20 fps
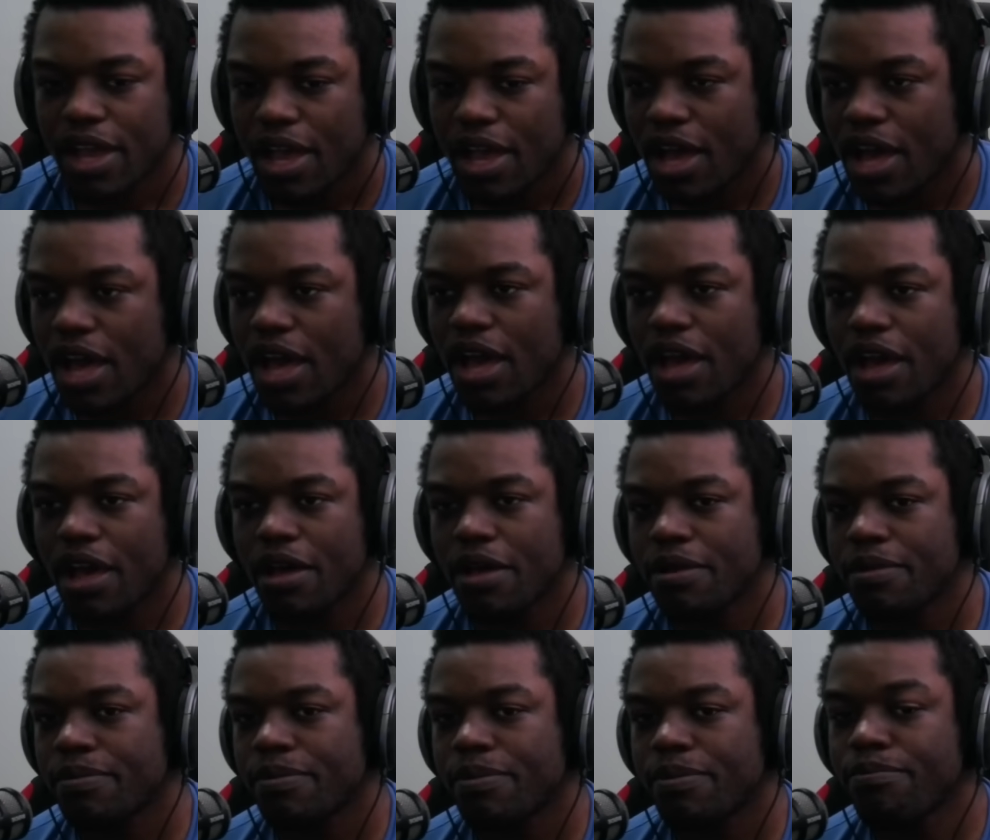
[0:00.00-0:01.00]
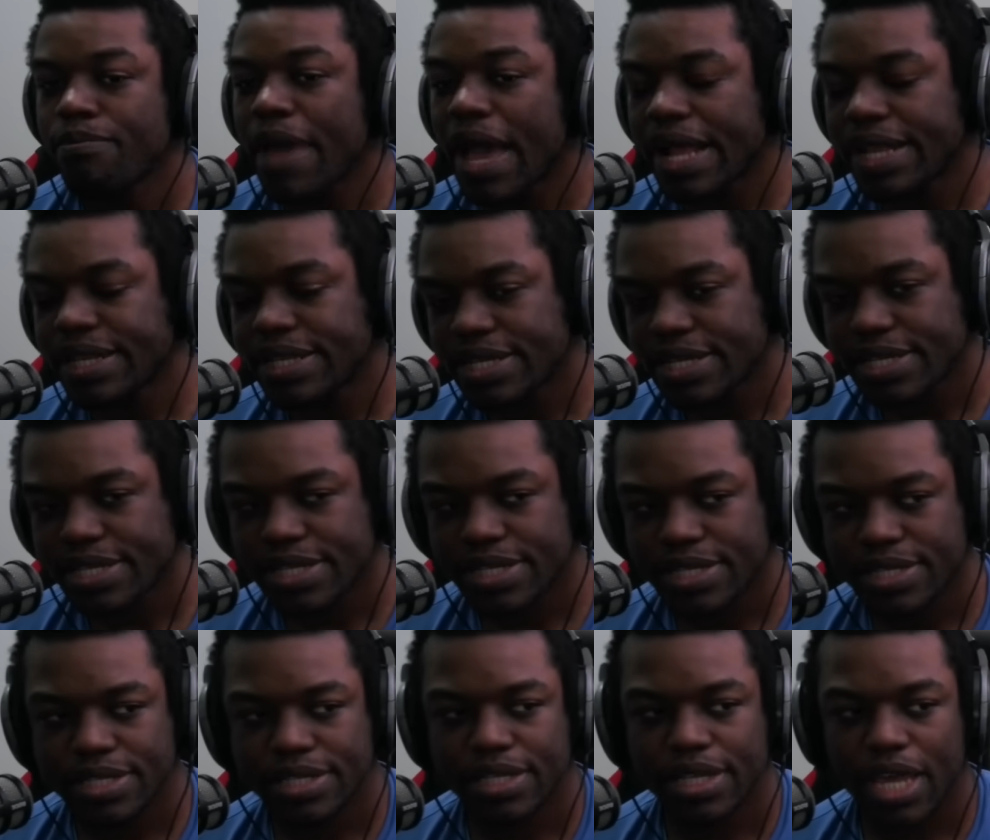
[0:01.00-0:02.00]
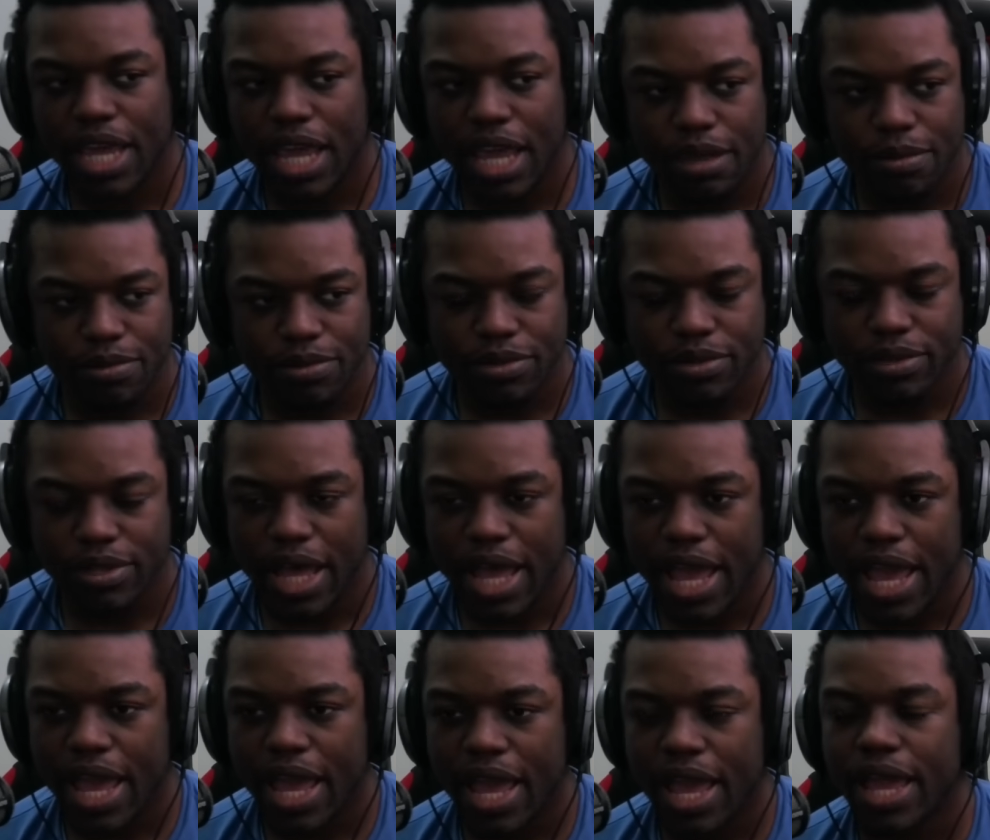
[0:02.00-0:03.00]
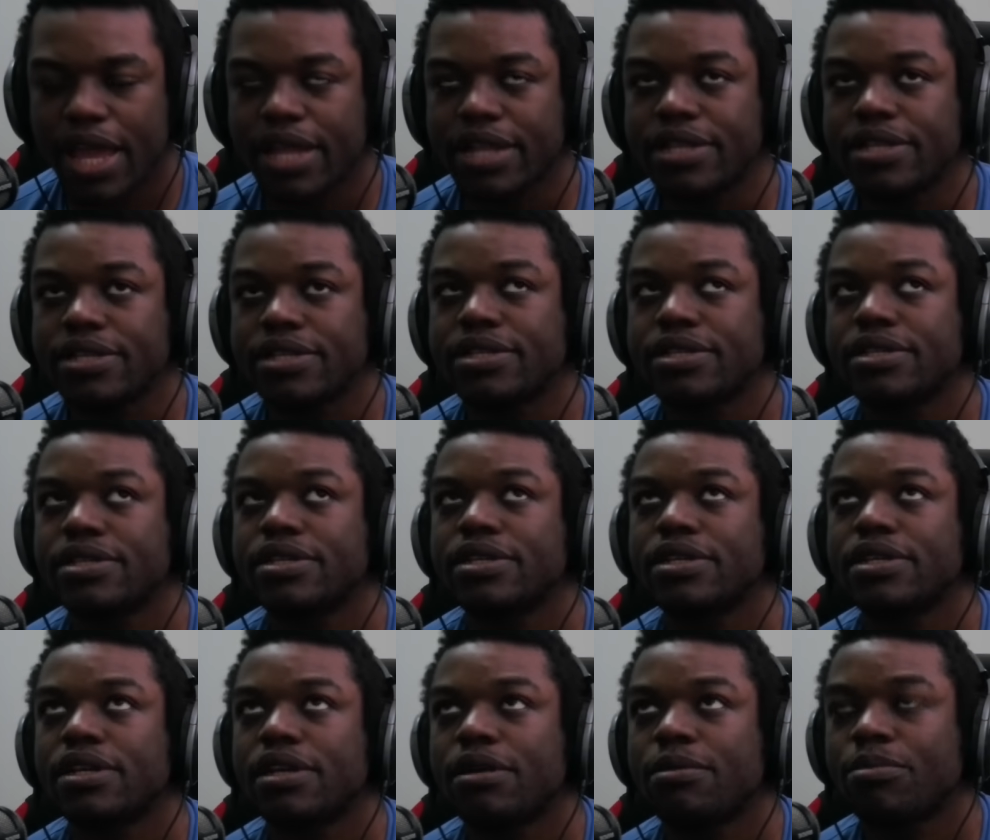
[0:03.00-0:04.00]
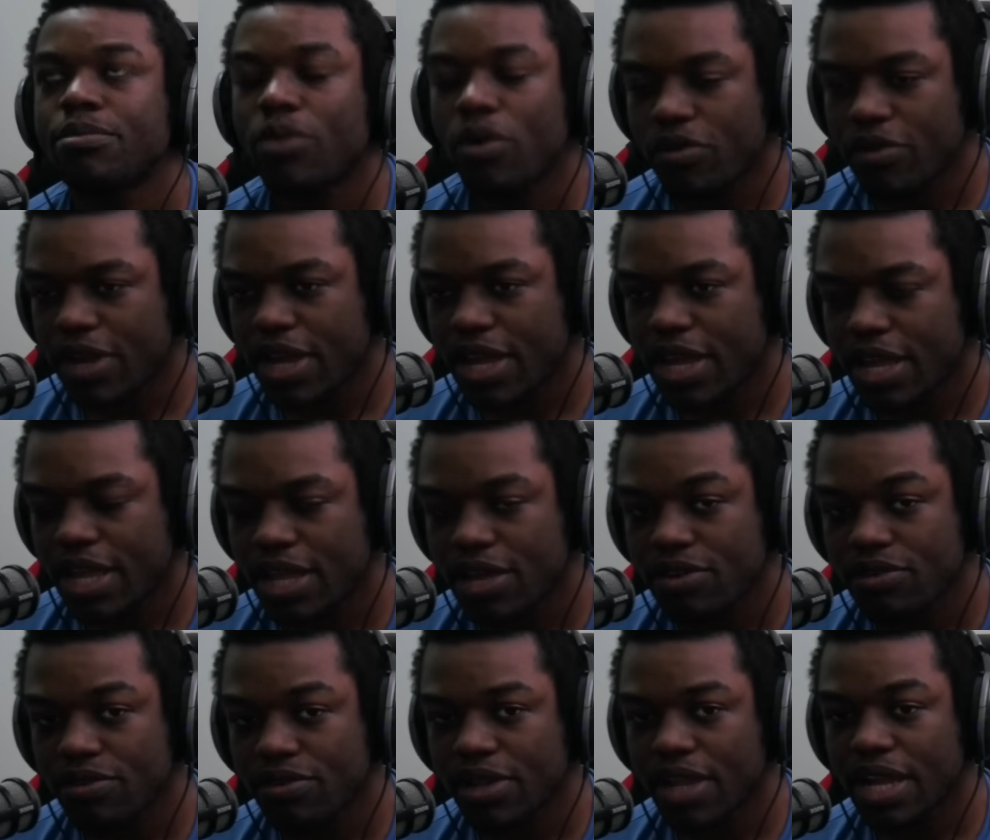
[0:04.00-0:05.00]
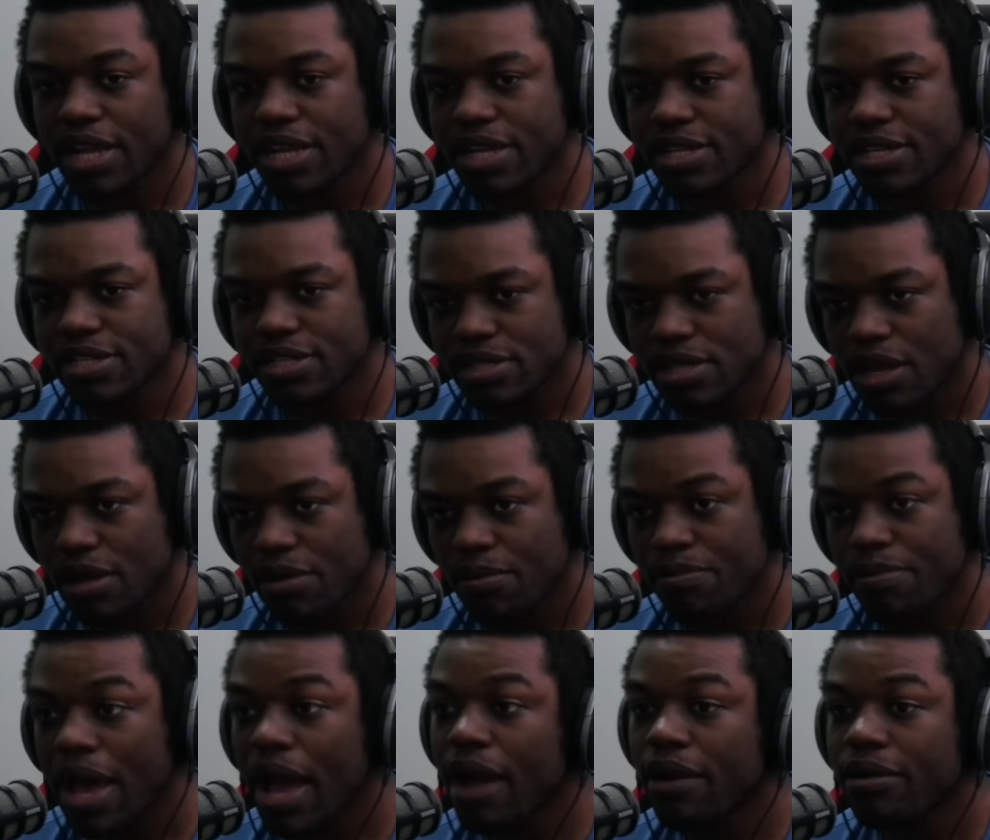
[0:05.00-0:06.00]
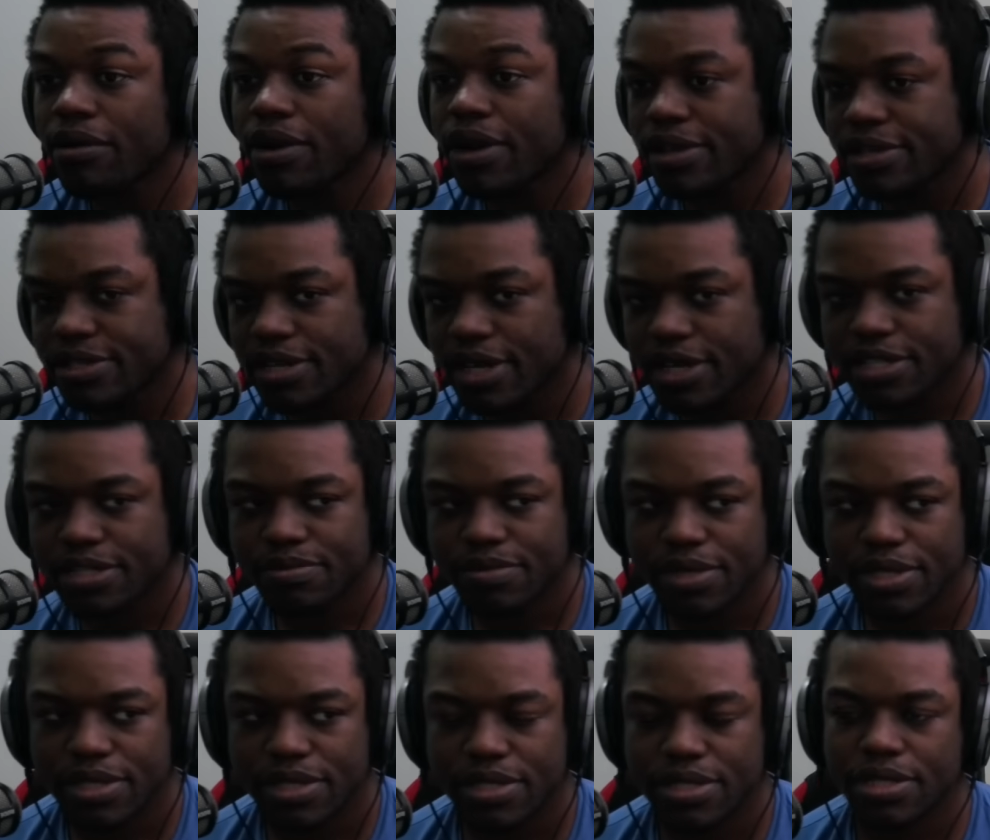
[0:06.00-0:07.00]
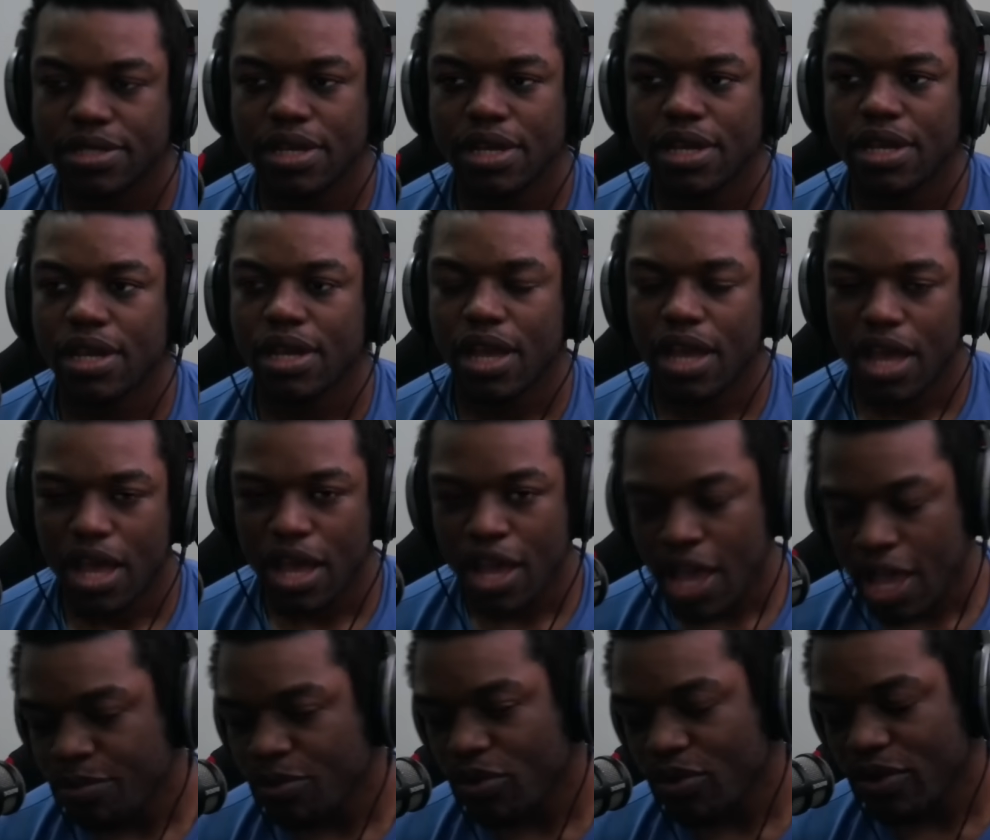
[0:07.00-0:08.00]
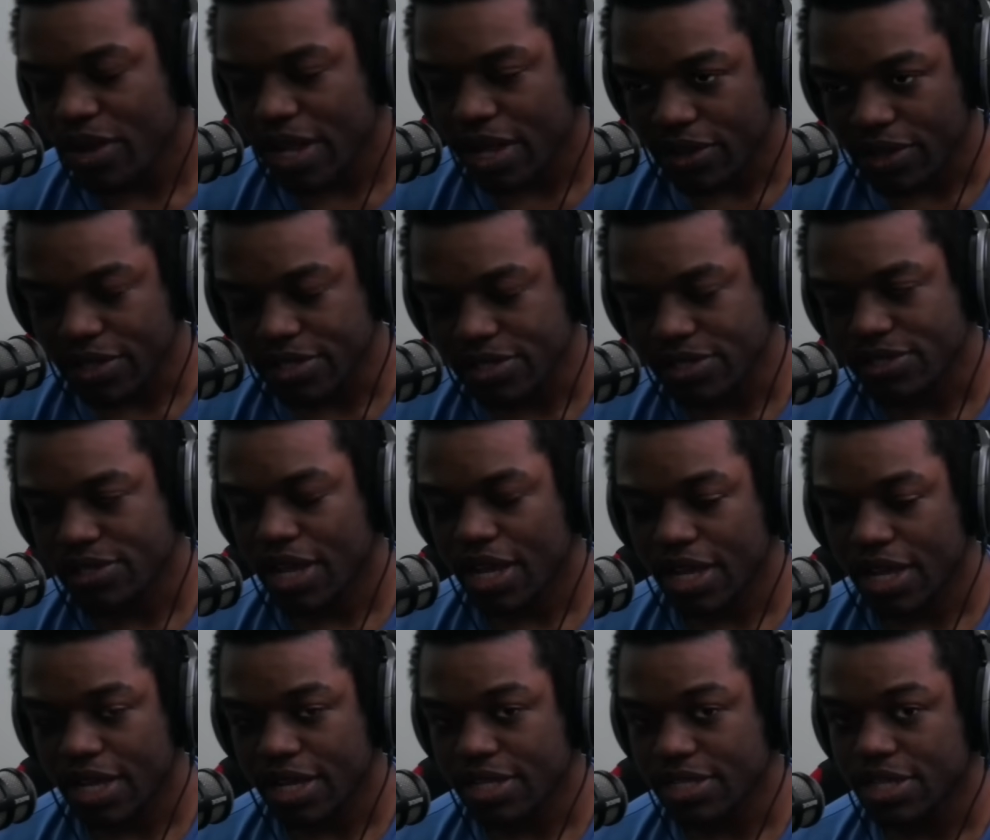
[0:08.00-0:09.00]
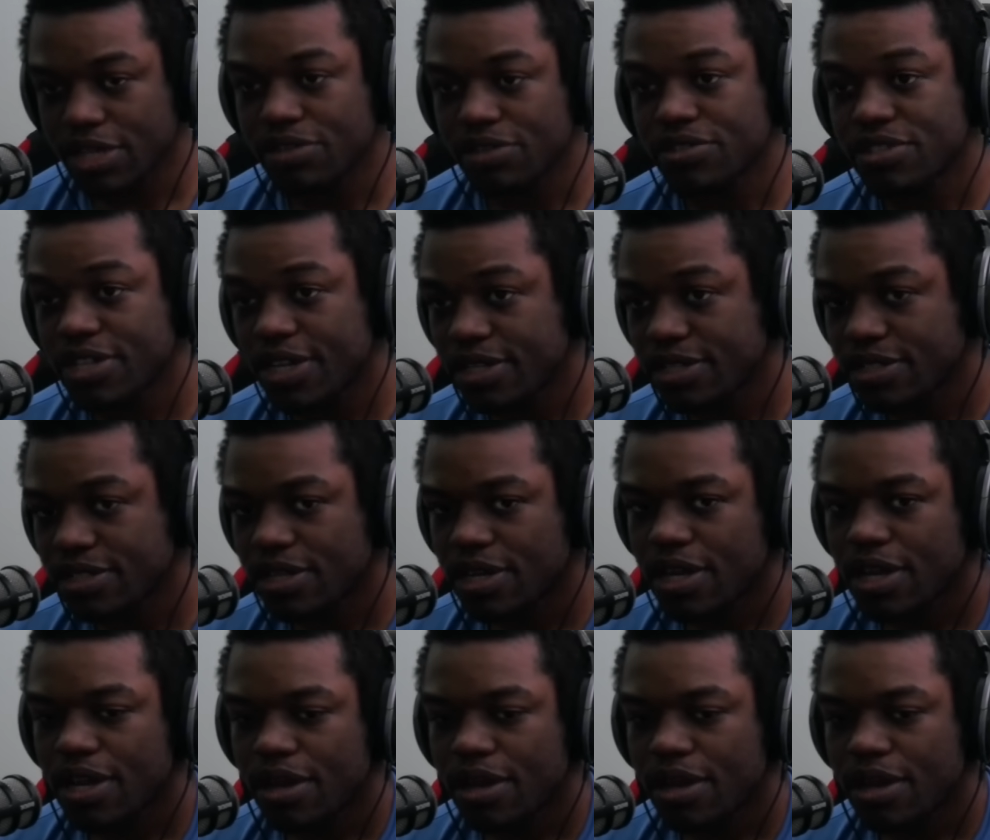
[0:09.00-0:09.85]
um, Mantis, Cable, and Maria Hill getting some power adjustments, uh, and Maria Hill also getting a skill change.